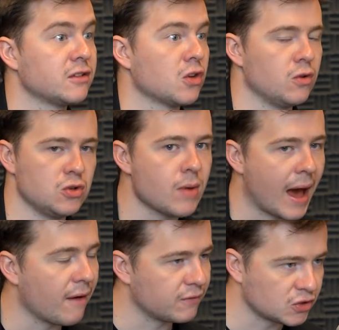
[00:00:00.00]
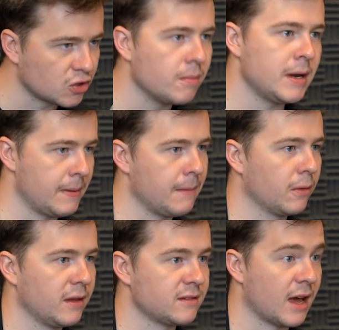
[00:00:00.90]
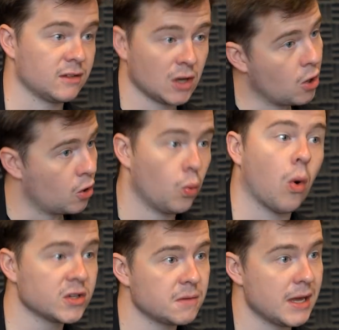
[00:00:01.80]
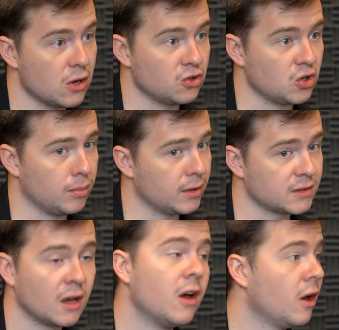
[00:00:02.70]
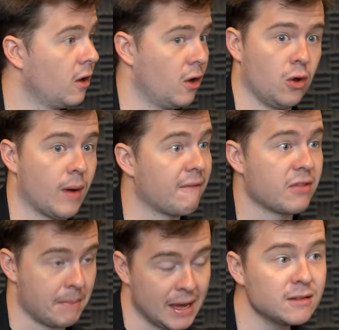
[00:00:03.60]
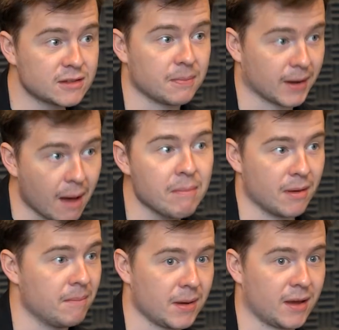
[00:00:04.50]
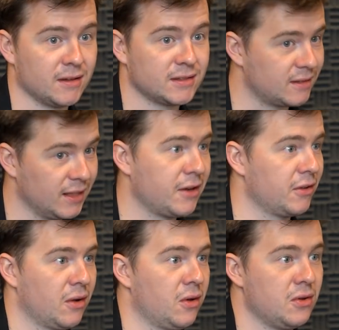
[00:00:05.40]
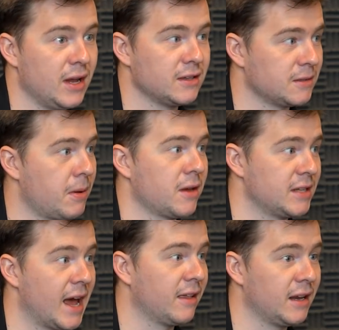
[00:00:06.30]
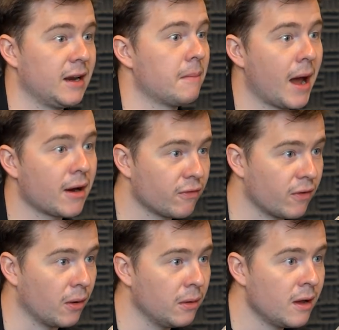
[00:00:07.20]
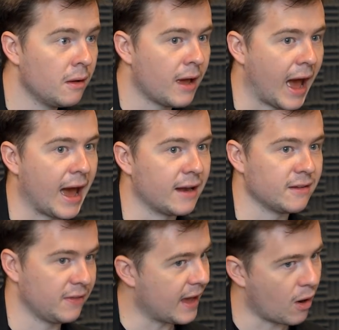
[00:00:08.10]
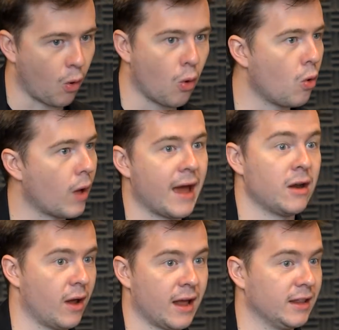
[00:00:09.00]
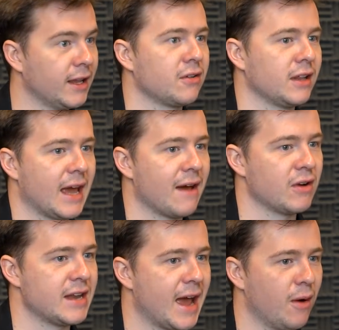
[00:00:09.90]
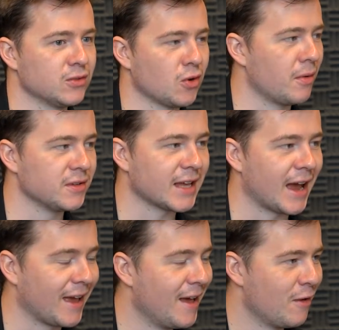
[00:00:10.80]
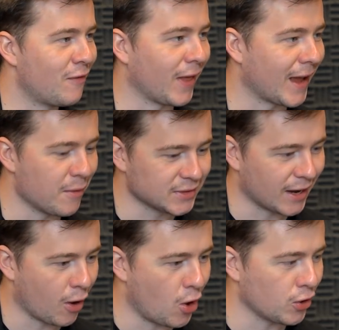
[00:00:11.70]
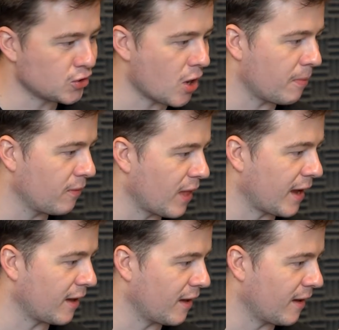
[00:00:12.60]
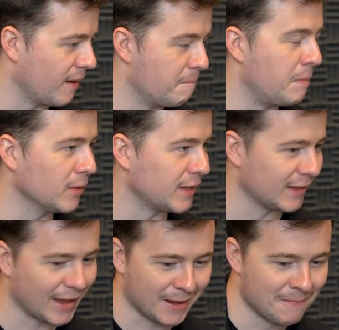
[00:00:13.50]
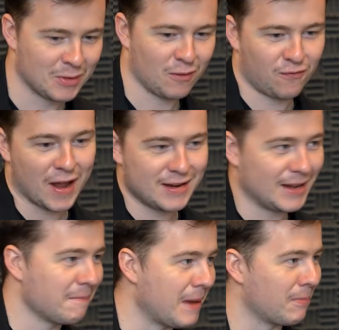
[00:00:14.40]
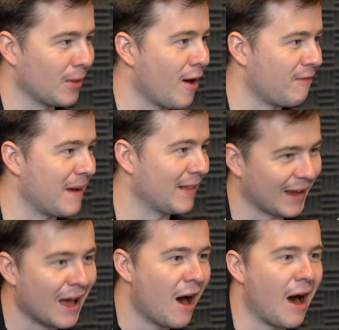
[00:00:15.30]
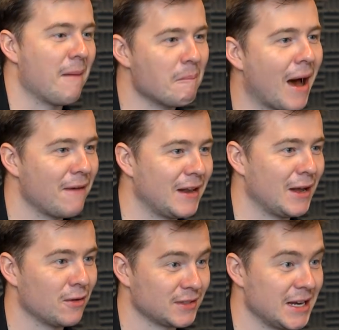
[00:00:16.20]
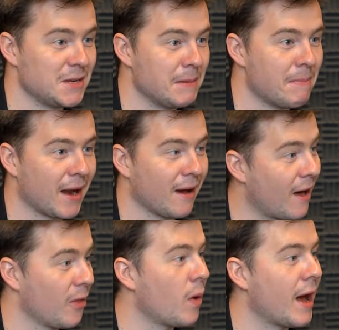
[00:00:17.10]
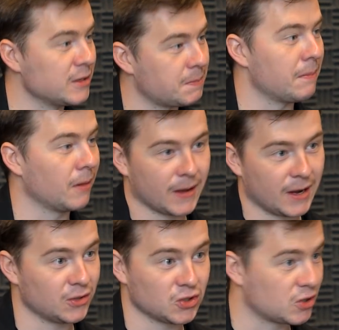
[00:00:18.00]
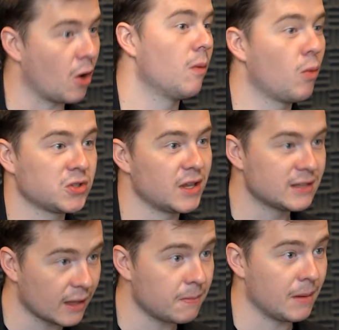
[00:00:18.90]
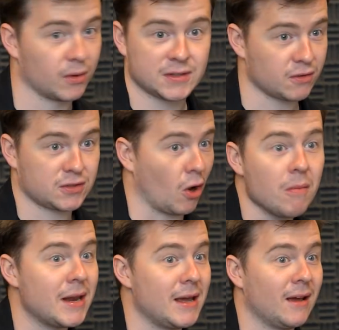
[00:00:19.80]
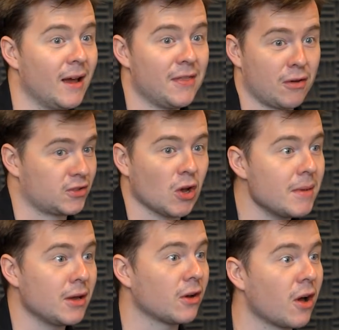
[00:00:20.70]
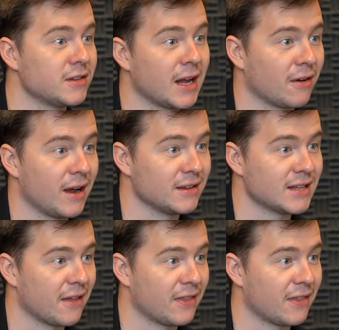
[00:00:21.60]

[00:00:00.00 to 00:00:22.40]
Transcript: So you have so many people these days who want to be YouTubers, who have the means to become them because literally all you need is a personality and a microphone. And they're all and literally every day it was almost like felt like I was like on top of like a building like fending people off, being like, my videos need to be better, otherwise people are going to just go and watch these other people because there are so many good content creators out there.